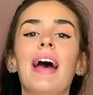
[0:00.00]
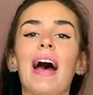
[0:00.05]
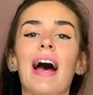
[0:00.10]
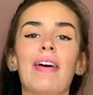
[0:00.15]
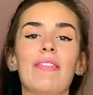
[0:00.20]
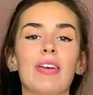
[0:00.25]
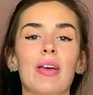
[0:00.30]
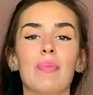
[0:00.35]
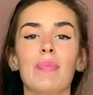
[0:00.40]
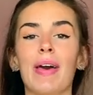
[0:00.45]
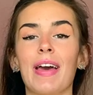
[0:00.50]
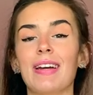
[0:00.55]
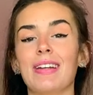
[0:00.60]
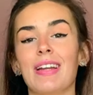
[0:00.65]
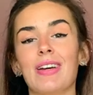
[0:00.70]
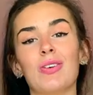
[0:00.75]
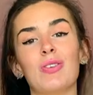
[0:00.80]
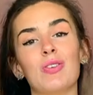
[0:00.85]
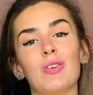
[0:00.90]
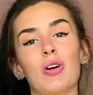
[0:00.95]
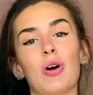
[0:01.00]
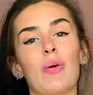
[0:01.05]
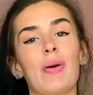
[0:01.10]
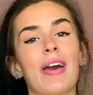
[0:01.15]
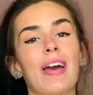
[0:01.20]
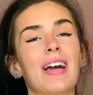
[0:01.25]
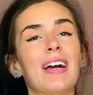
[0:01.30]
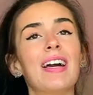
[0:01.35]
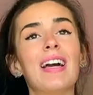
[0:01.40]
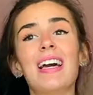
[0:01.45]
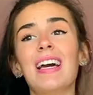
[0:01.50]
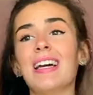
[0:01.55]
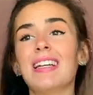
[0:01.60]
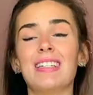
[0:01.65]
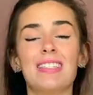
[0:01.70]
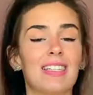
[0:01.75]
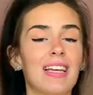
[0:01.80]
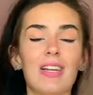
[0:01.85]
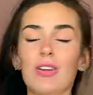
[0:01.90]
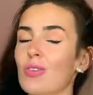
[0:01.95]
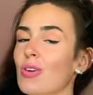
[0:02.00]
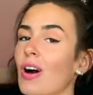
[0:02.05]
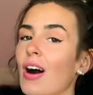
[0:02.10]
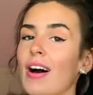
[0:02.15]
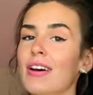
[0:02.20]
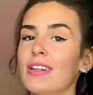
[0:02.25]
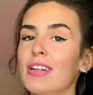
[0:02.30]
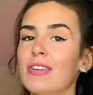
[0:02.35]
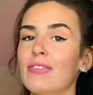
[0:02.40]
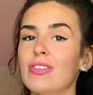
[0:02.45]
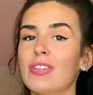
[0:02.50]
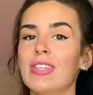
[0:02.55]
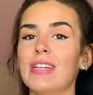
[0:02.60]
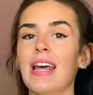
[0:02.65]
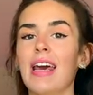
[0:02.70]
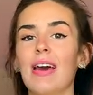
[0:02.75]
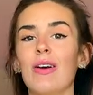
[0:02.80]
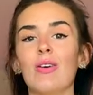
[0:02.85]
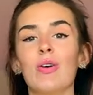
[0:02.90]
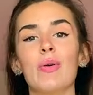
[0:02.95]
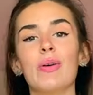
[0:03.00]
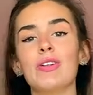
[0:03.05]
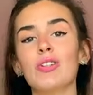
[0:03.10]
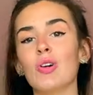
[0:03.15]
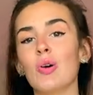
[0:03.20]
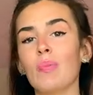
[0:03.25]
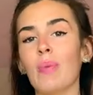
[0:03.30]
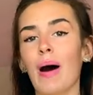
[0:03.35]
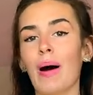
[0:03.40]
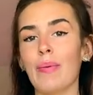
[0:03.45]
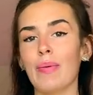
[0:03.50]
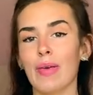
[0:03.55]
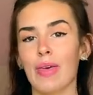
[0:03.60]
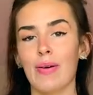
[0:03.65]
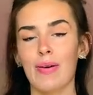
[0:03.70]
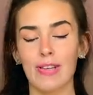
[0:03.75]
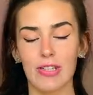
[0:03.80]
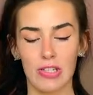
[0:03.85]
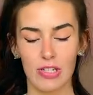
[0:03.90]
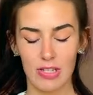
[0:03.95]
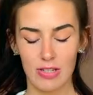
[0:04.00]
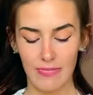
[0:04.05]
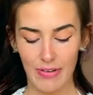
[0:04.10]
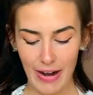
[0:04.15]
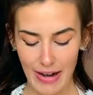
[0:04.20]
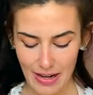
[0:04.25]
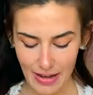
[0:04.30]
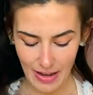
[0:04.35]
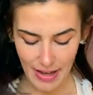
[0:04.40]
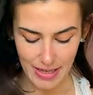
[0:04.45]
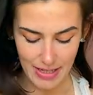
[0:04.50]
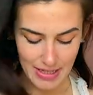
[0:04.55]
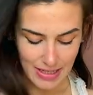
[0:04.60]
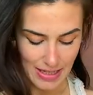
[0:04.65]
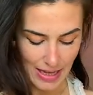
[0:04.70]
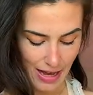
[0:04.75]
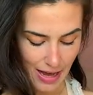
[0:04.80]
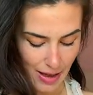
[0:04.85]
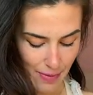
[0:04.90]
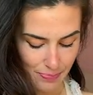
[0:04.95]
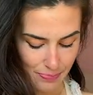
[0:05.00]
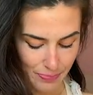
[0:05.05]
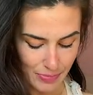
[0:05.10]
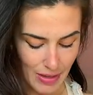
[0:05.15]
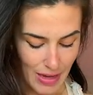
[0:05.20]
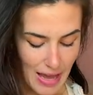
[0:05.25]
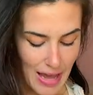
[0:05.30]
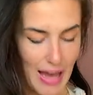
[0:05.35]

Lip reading: having a picnic or going to sit in your garden for the day or going to a barbecue. It's just very nice, and